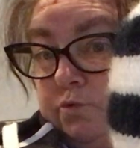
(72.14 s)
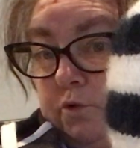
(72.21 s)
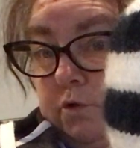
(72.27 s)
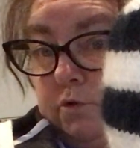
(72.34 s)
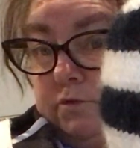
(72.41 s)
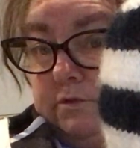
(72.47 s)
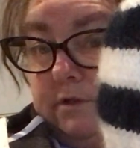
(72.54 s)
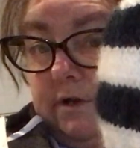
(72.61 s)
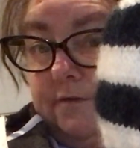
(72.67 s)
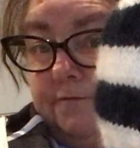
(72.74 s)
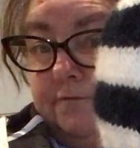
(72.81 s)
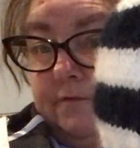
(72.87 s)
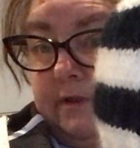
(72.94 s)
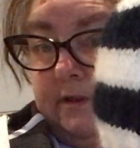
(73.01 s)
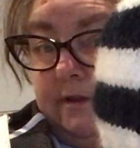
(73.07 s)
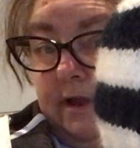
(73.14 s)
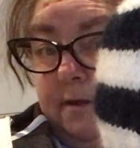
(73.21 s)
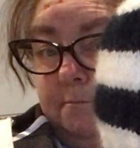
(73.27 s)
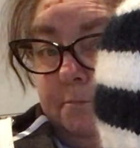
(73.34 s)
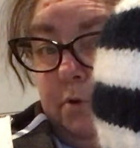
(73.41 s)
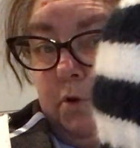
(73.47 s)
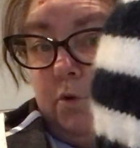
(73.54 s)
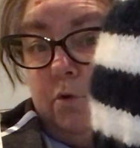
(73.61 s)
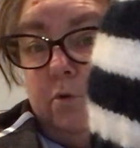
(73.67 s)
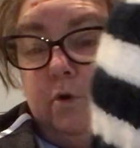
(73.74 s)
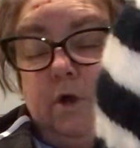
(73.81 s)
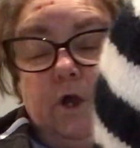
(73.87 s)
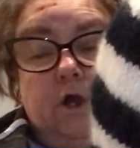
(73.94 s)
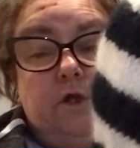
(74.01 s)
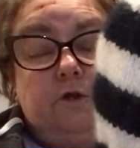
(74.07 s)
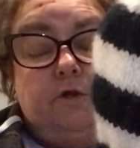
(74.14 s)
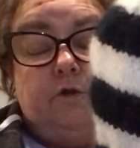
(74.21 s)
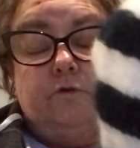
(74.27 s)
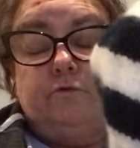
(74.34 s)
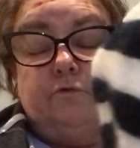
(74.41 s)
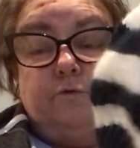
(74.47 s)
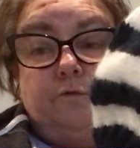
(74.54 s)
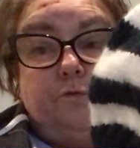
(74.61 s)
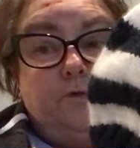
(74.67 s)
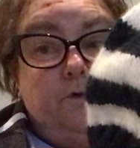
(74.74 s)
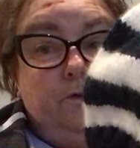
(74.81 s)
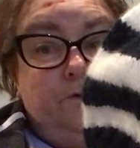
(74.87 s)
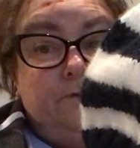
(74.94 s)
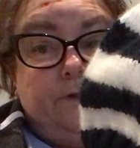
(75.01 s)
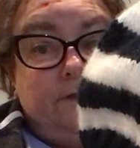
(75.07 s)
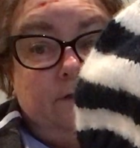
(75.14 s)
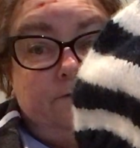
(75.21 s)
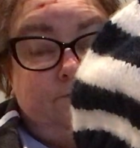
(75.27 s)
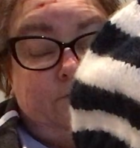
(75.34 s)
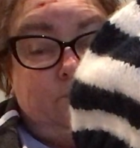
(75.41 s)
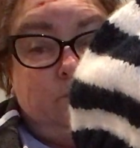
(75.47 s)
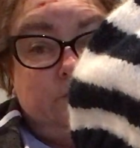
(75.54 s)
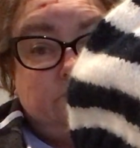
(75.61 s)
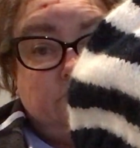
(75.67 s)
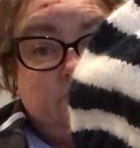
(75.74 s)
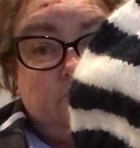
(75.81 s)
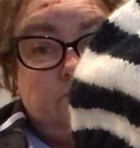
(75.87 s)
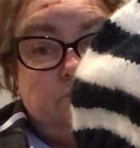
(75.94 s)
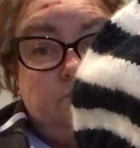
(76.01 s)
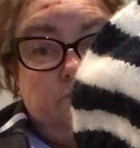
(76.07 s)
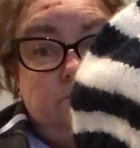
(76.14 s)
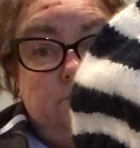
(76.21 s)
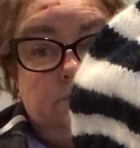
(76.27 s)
rows of knit and purl. You can do 30 if you want to,